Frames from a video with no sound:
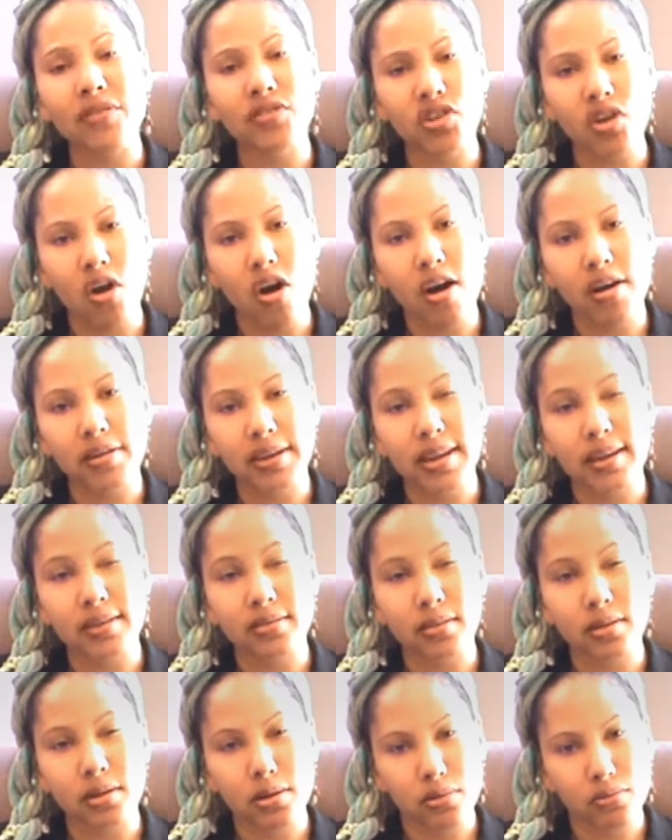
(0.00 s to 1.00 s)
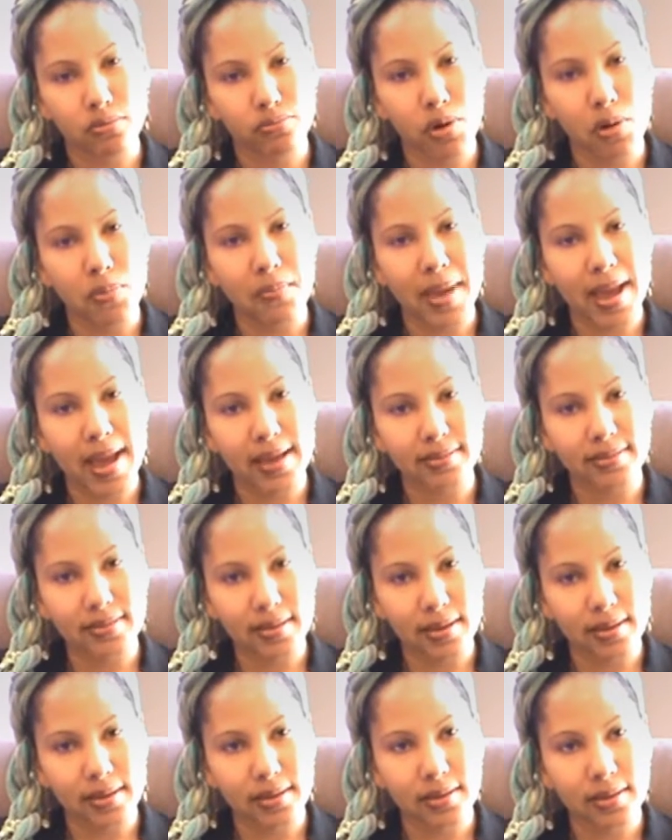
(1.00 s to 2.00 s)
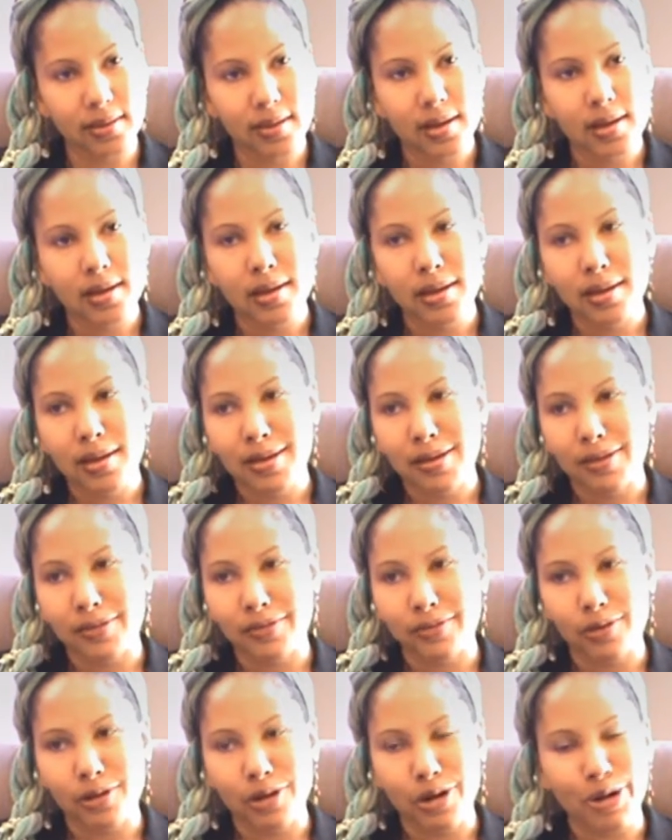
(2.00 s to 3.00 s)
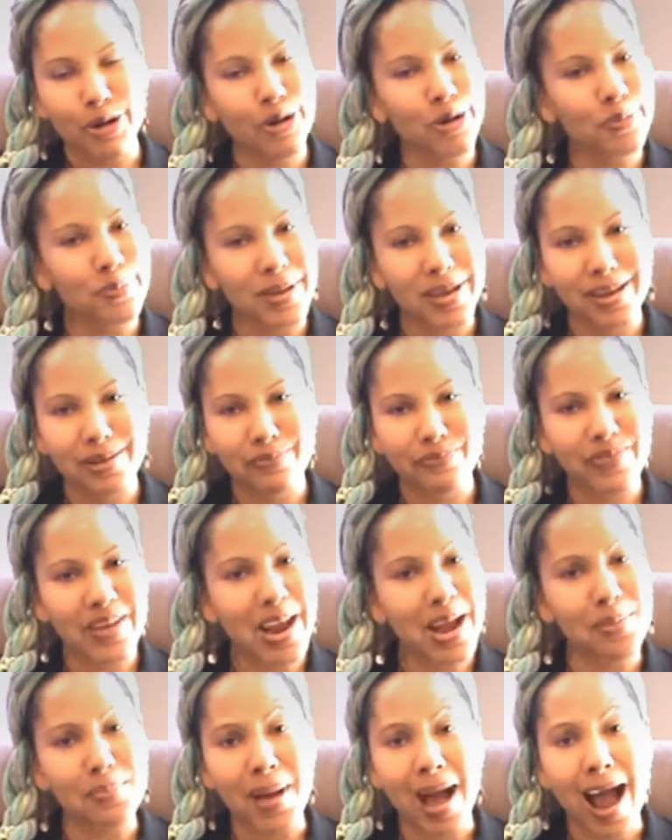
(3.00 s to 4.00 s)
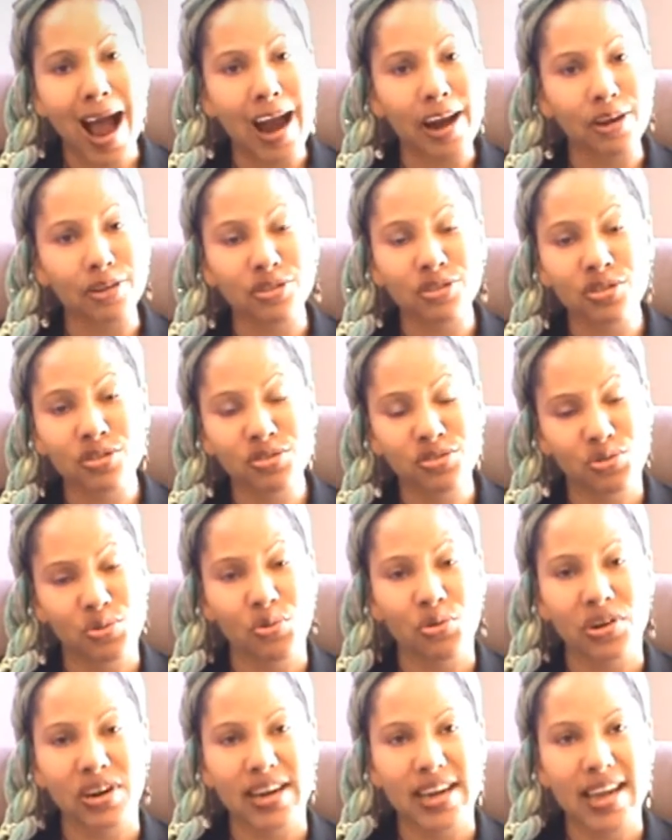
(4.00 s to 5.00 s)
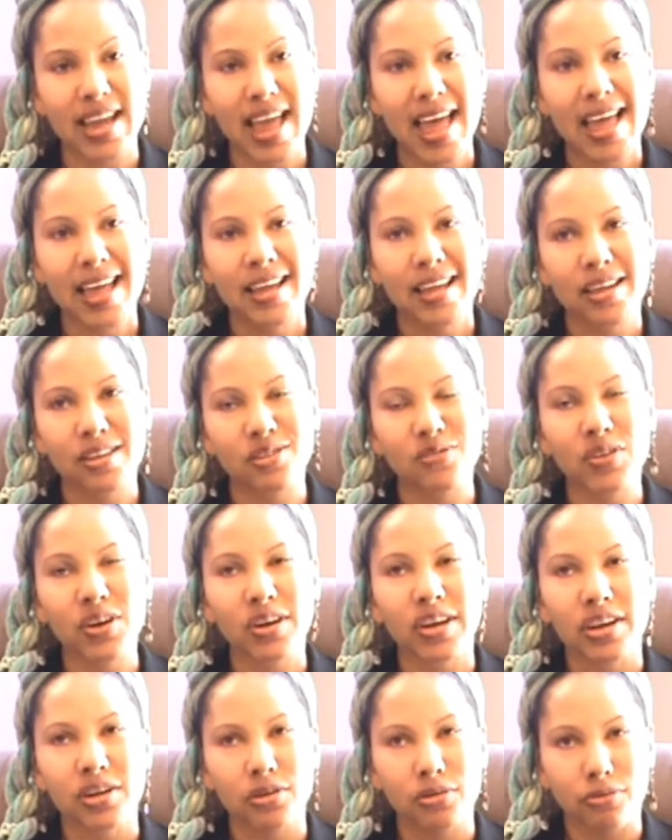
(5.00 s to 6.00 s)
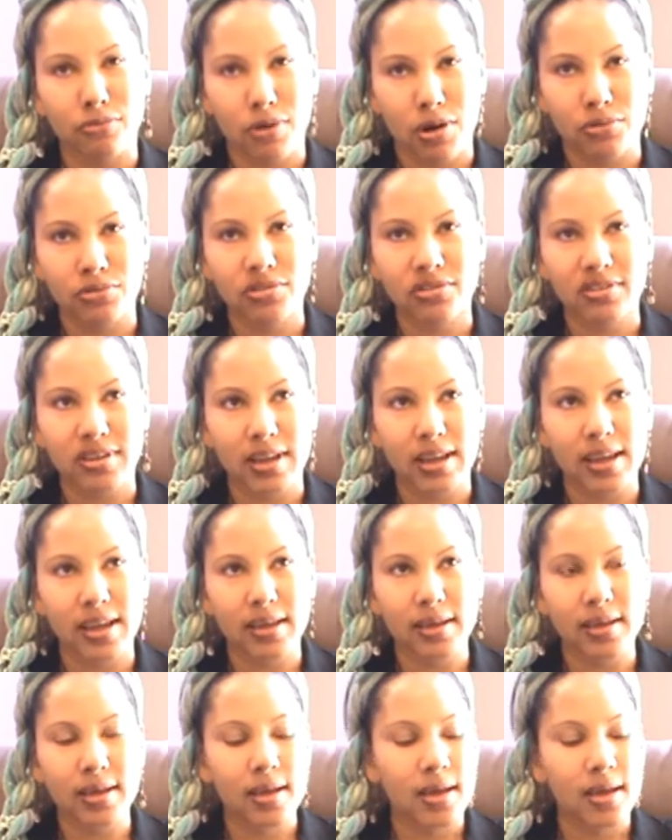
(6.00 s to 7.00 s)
Dawn is a romantic urban vampire story. It's very engrossing.